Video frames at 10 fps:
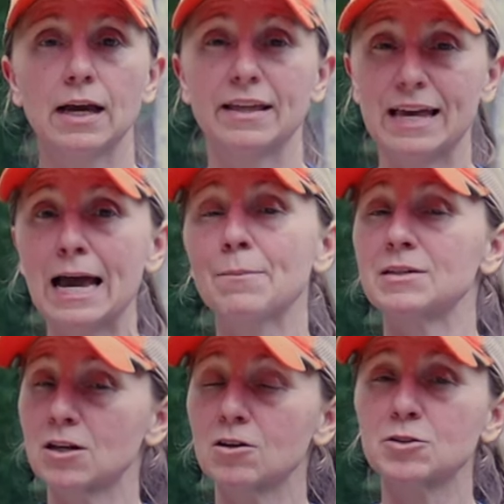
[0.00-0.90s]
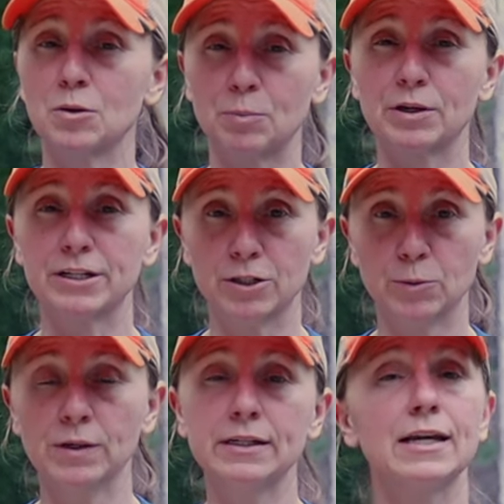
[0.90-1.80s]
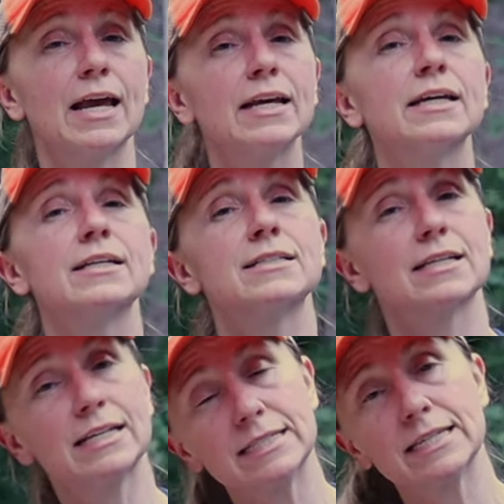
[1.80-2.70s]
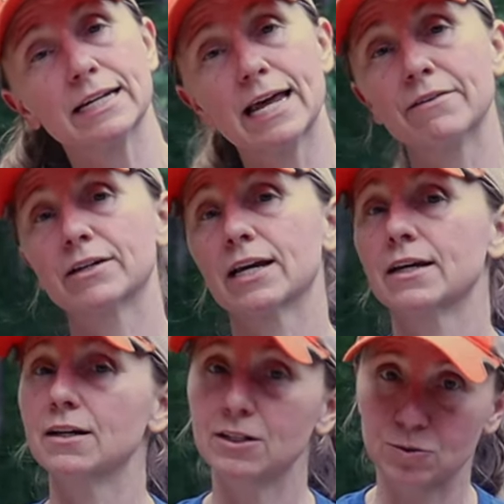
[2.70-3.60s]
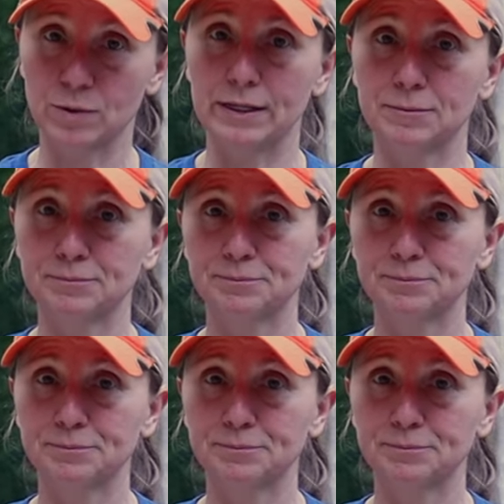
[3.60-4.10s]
And the app is also a pretty good one and is easy to navigate as well.